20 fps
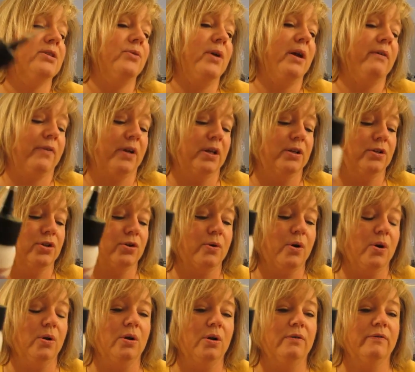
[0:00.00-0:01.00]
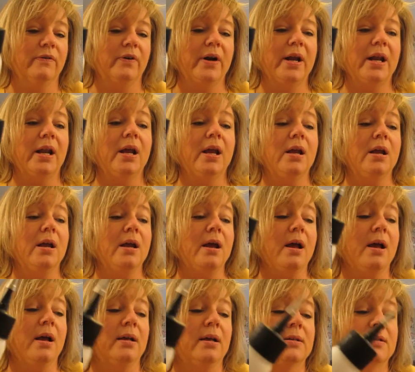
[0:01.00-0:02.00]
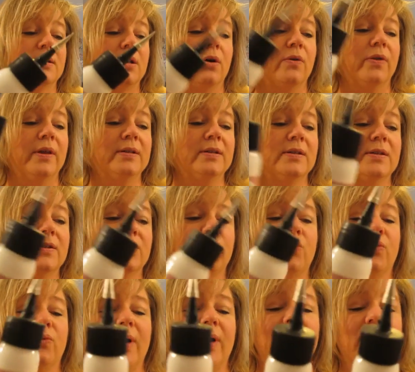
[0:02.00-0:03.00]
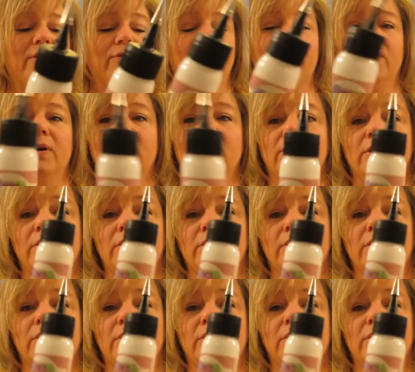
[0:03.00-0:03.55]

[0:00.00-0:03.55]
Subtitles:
You have control over it. So this is great for